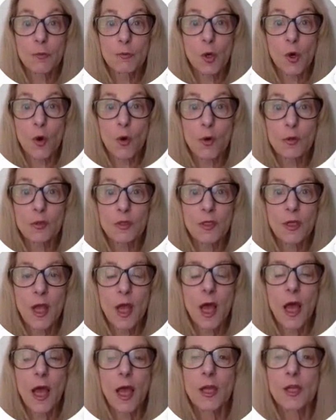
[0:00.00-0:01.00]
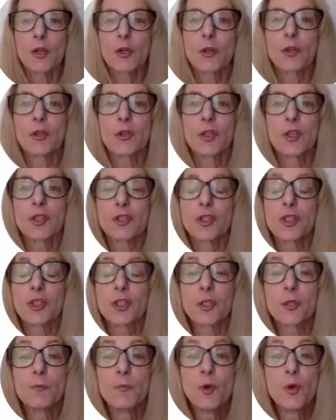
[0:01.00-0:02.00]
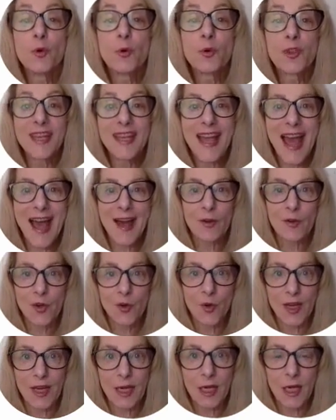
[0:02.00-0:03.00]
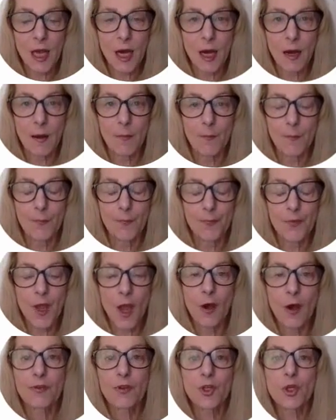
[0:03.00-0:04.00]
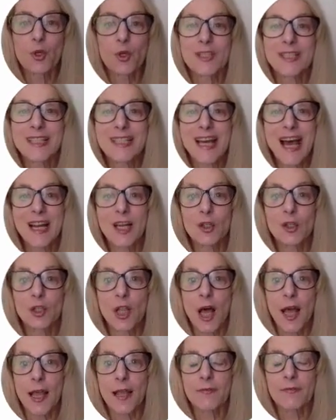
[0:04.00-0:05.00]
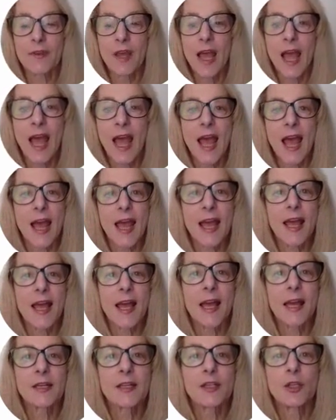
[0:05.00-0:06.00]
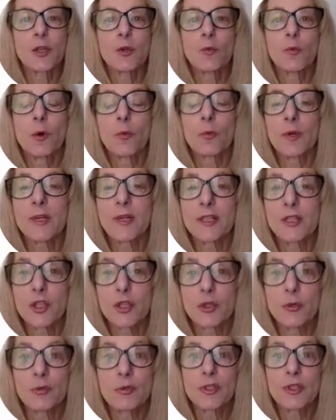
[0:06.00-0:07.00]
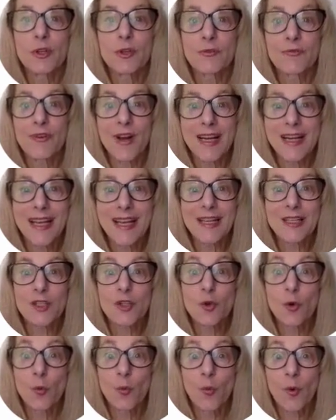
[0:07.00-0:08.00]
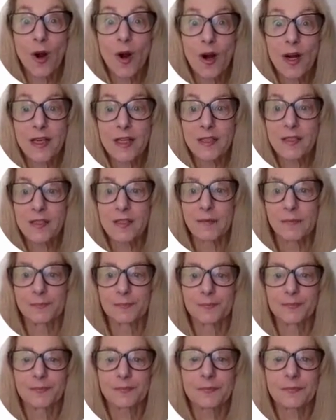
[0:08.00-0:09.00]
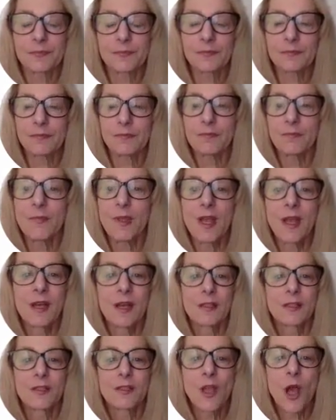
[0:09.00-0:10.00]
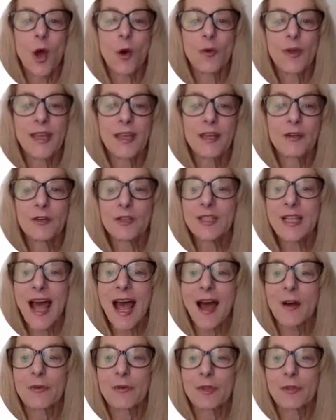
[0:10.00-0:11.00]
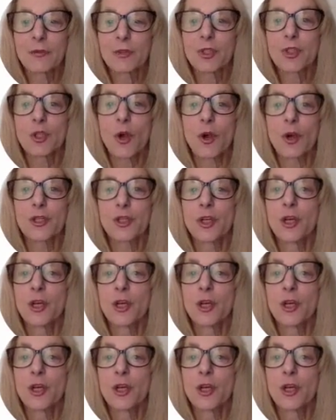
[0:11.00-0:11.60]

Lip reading: goals, you're smoothing out your income over your entire life, and you will reduce your financial worries. So here's how you start